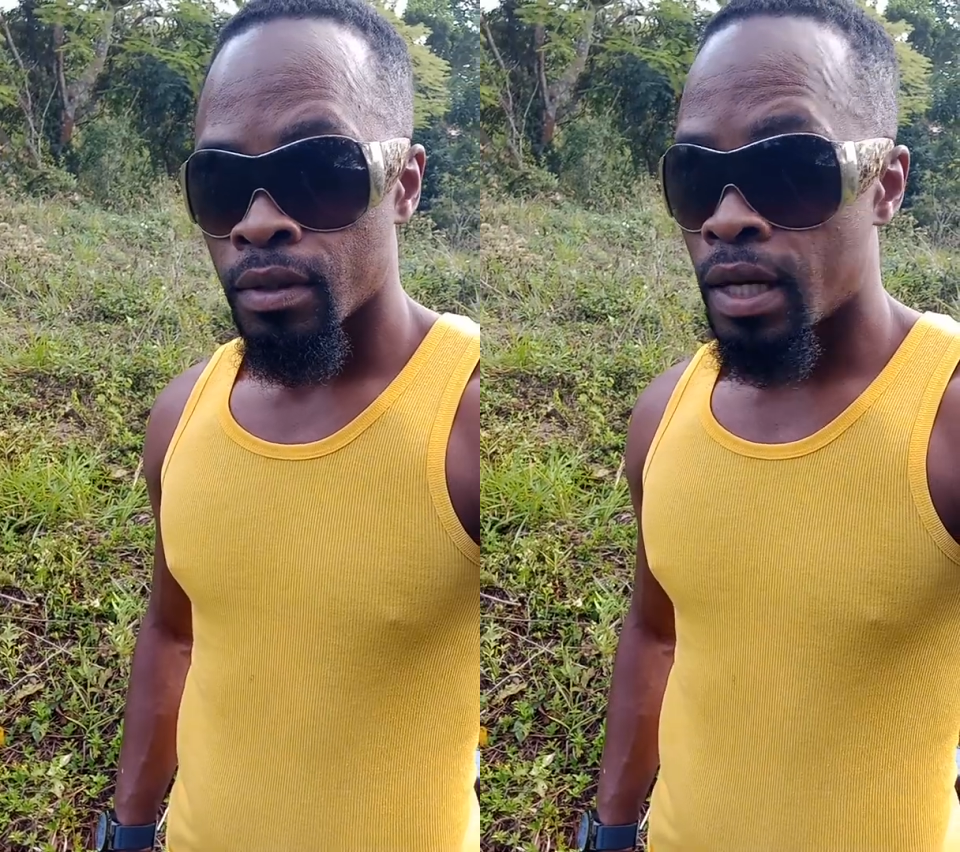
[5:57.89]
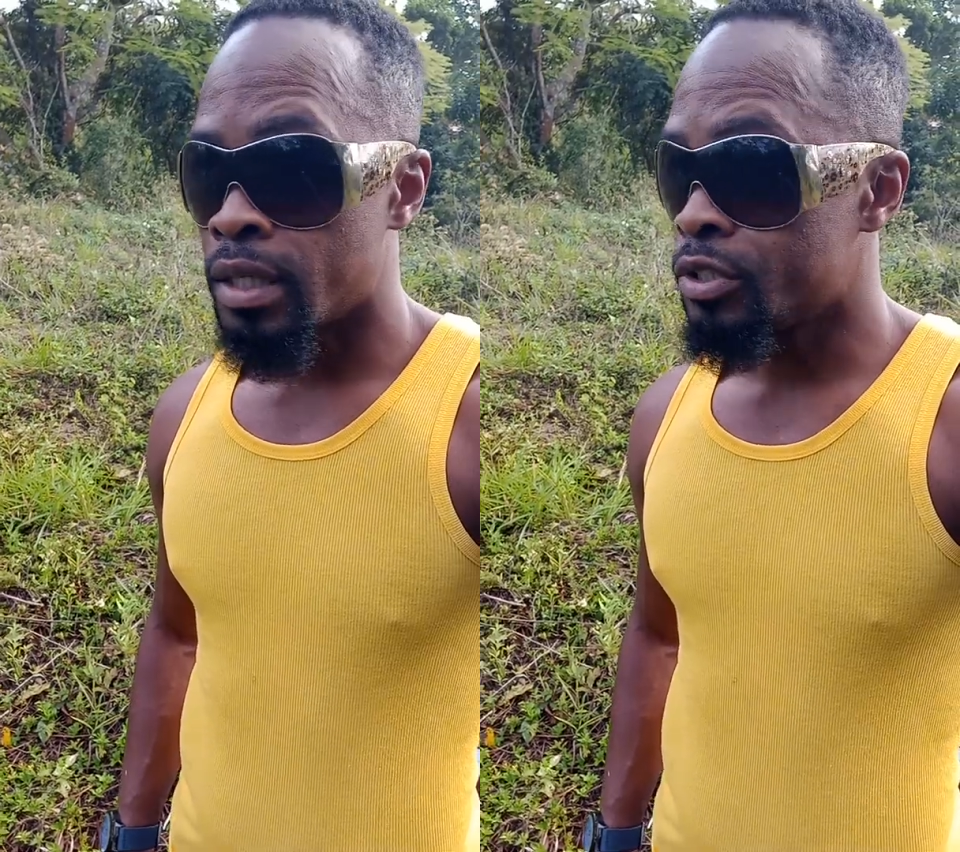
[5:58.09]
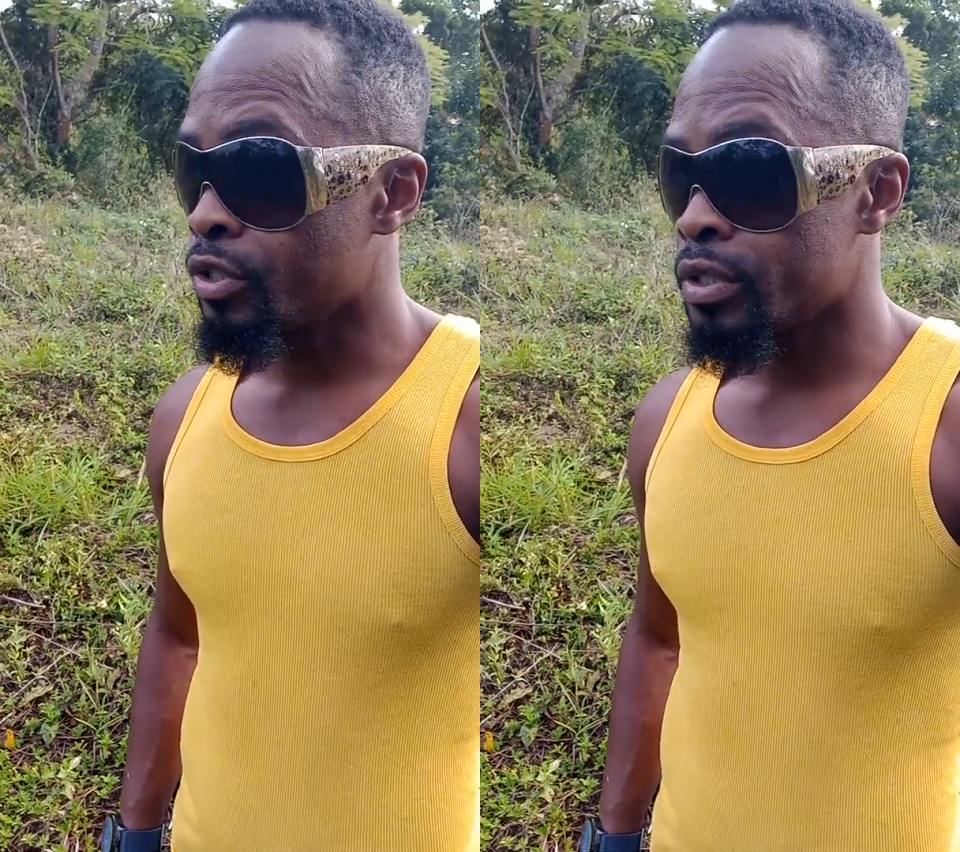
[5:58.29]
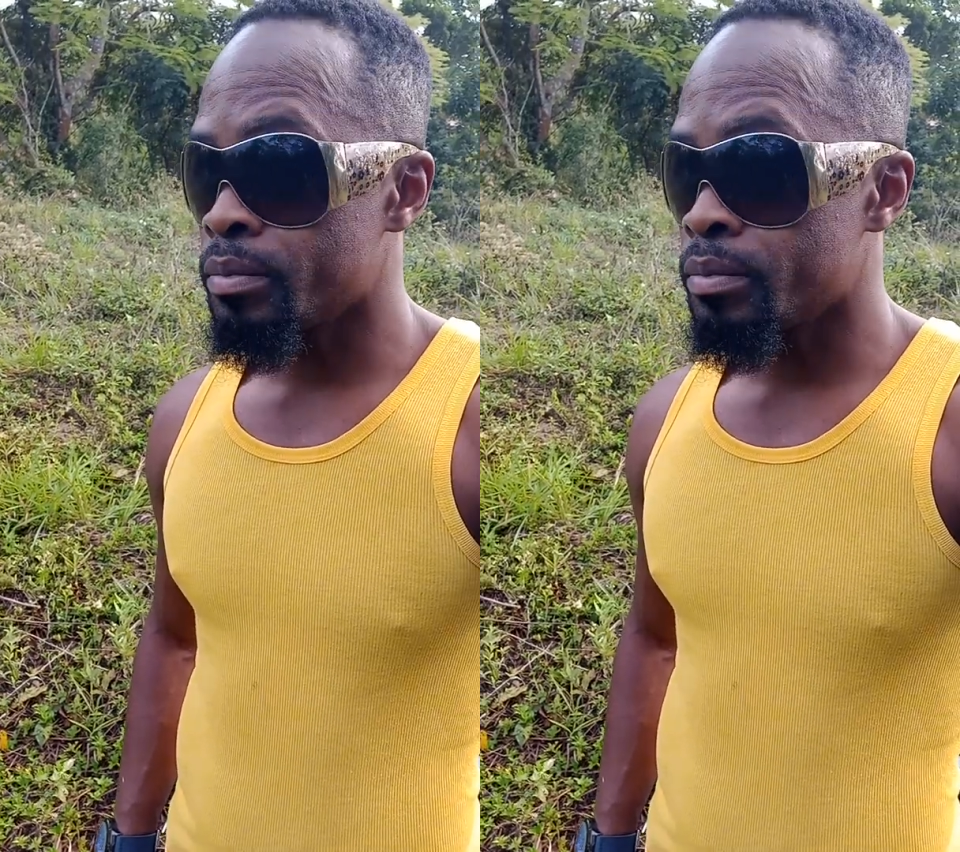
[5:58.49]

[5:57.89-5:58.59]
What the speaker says: And trust